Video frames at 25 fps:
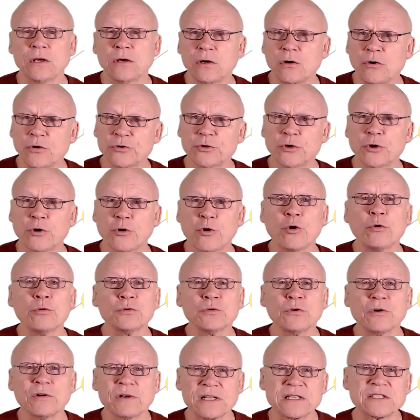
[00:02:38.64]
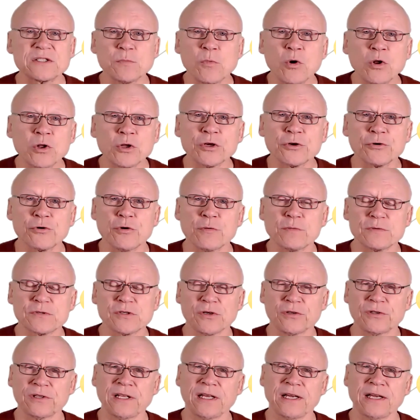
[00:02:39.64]
on your own or in smaller groups
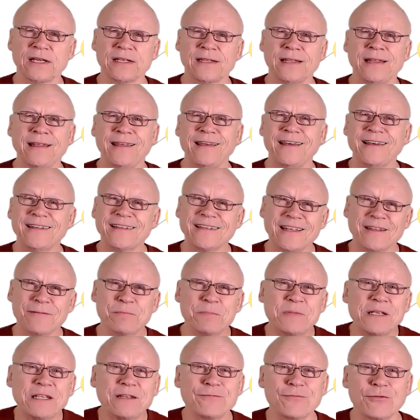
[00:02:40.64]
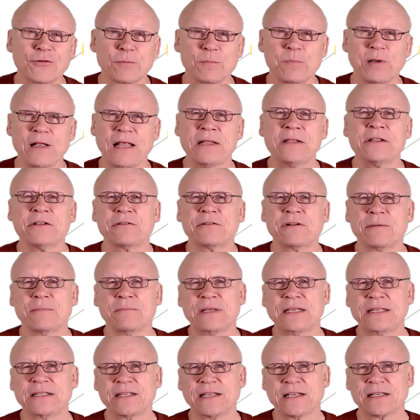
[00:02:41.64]
online, and then meet for plenary
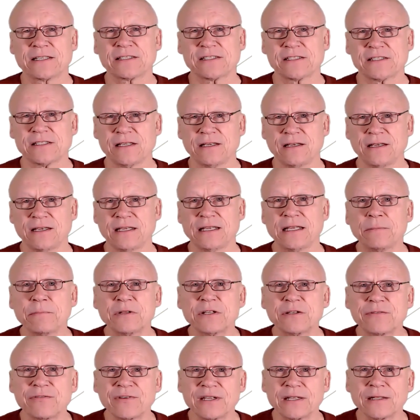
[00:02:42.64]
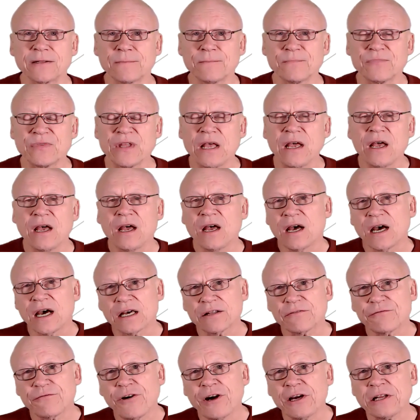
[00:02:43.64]
meetings in between.
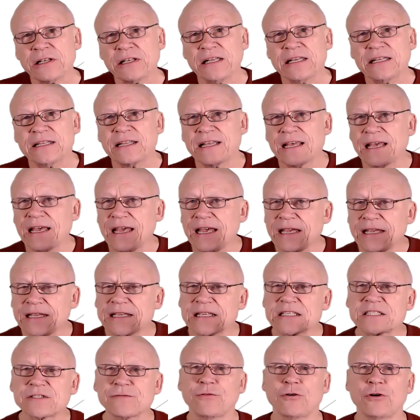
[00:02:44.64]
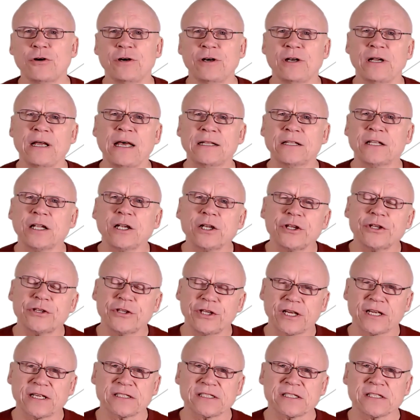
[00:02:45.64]
And finally, the A is for
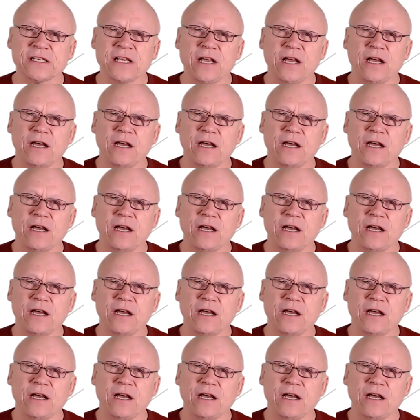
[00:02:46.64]
analytics,